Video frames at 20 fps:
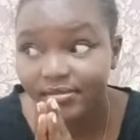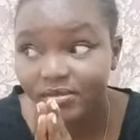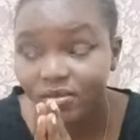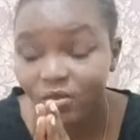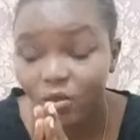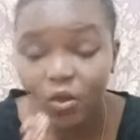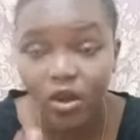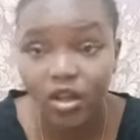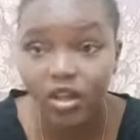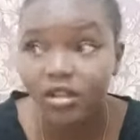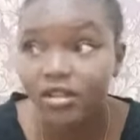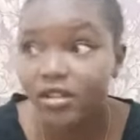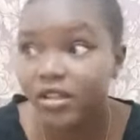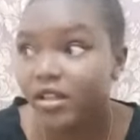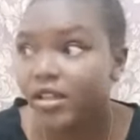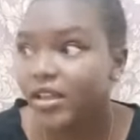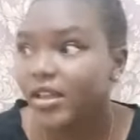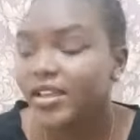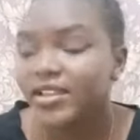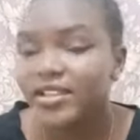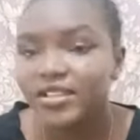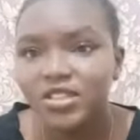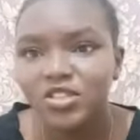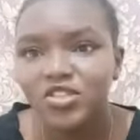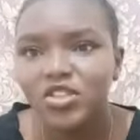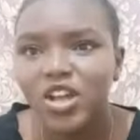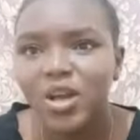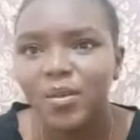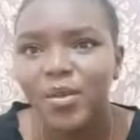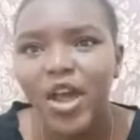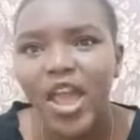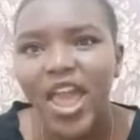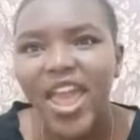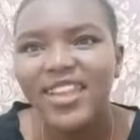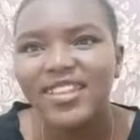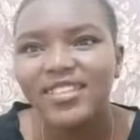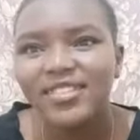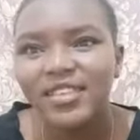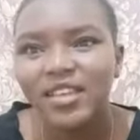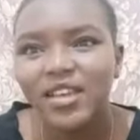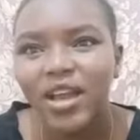Well, he doesn't talk about anything